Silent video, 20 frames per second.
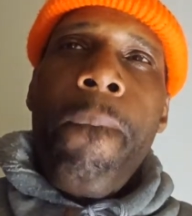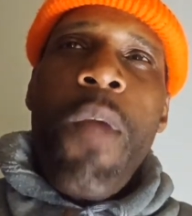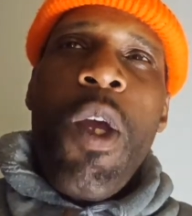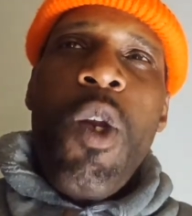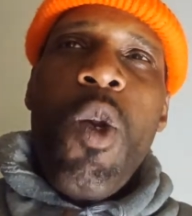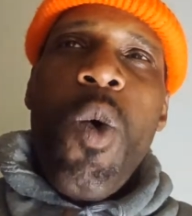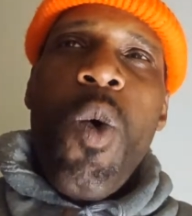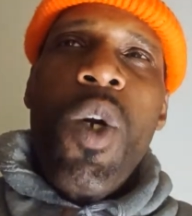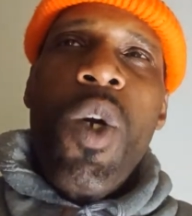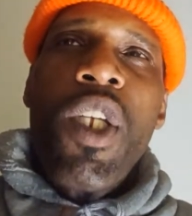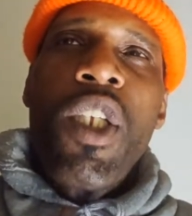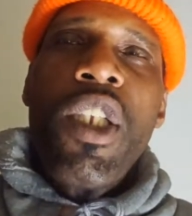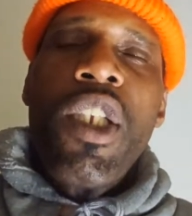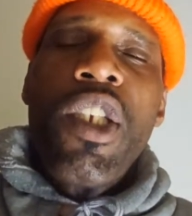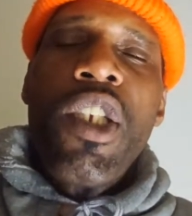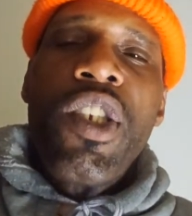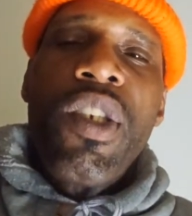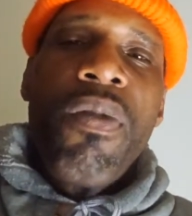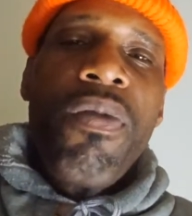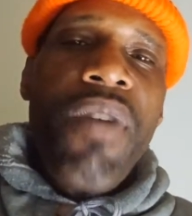in order to
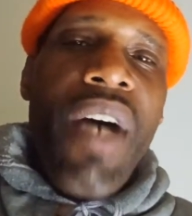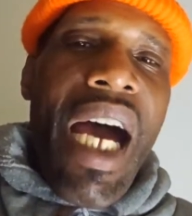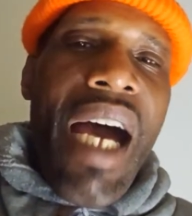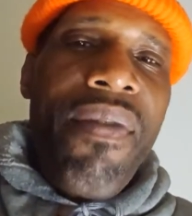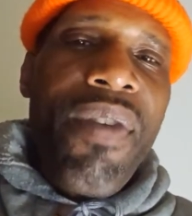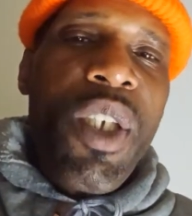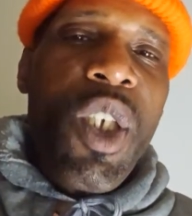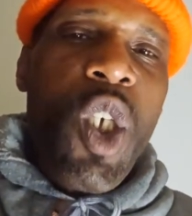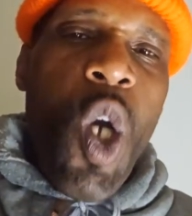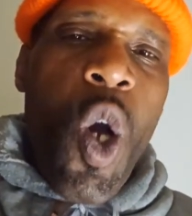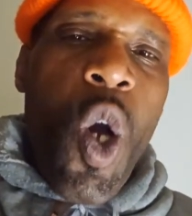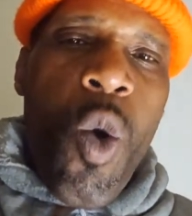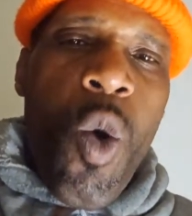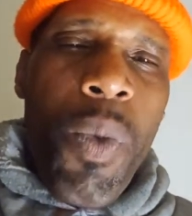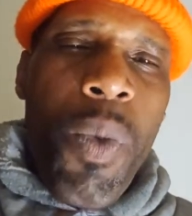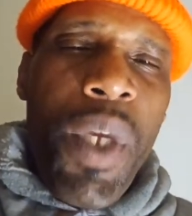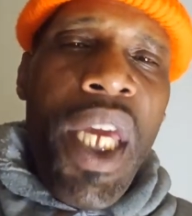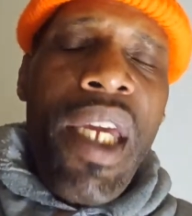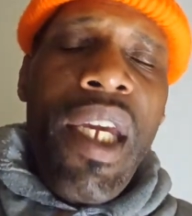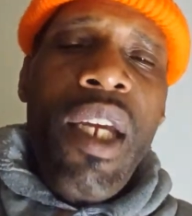survive and
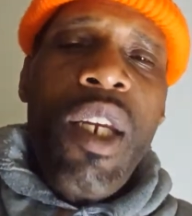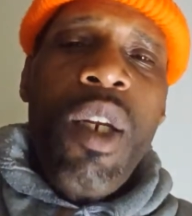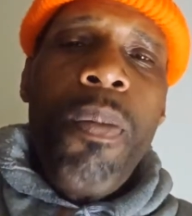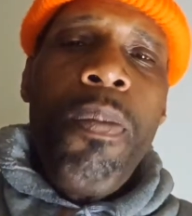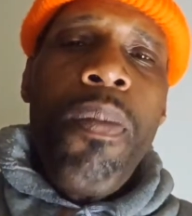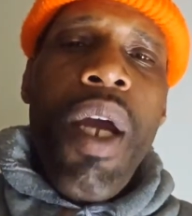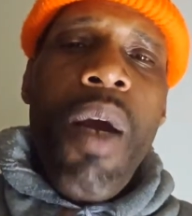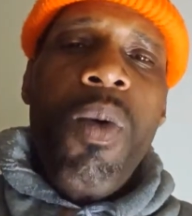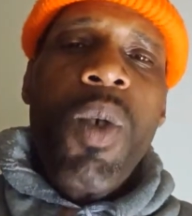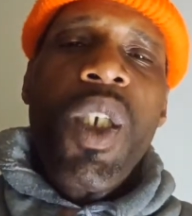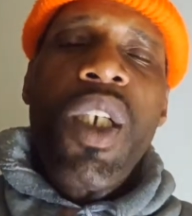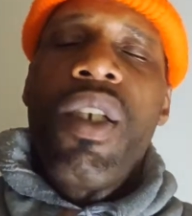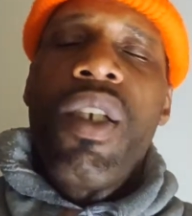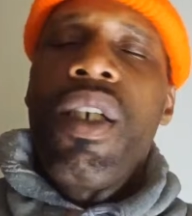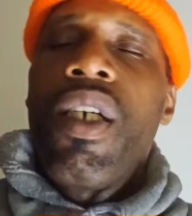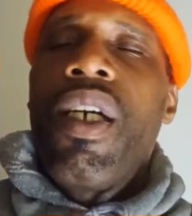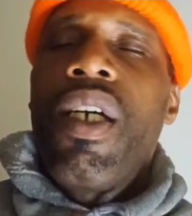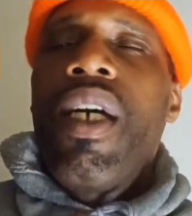cope here in America.